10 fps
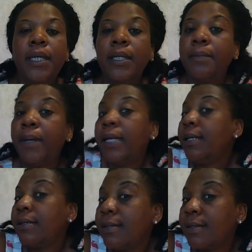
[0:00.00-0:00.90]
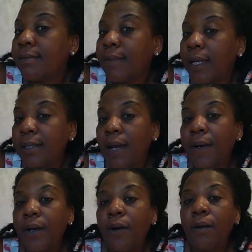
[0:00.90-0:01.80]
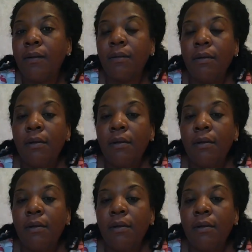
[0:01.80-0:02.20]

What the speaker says: independence, that's how